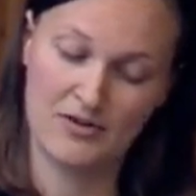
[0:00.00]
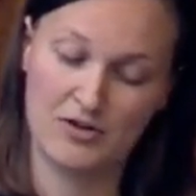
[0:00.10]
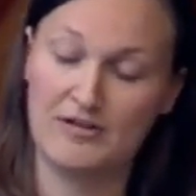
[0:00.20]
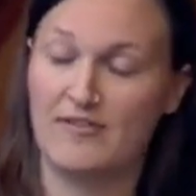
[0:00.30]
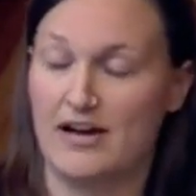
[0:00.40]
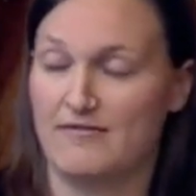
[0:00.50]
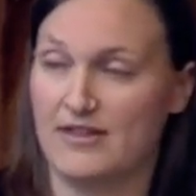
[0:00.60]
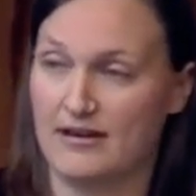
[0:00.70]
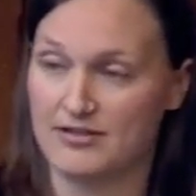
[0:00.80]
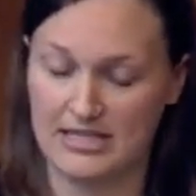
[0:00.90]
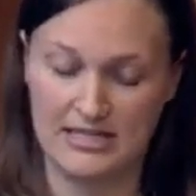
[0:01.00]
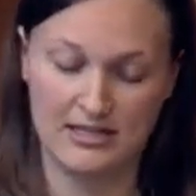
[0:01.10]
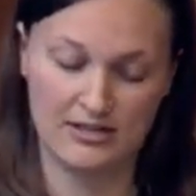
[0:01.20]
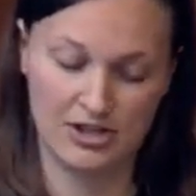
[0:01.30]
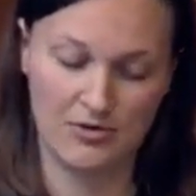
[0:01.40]
of
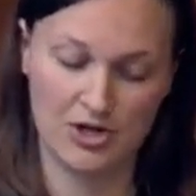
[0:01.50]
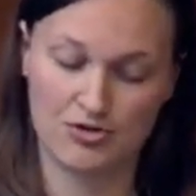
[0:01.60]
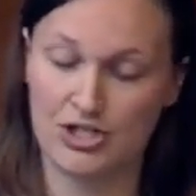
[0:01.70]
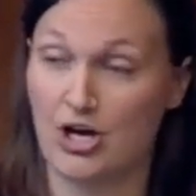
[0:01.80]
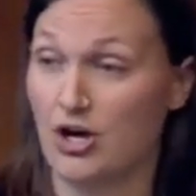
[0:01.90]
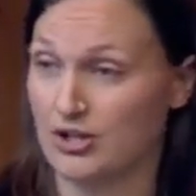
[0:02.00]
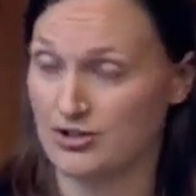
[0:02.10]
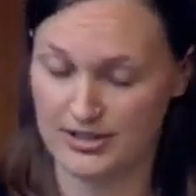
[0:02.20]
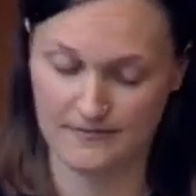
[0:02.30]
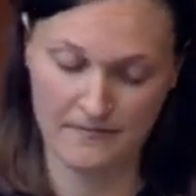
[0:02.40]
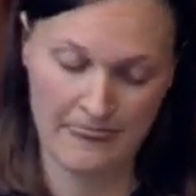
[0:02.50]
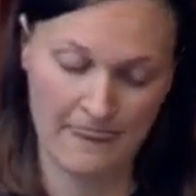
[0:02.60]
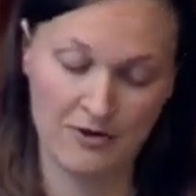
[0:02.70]
$35,200,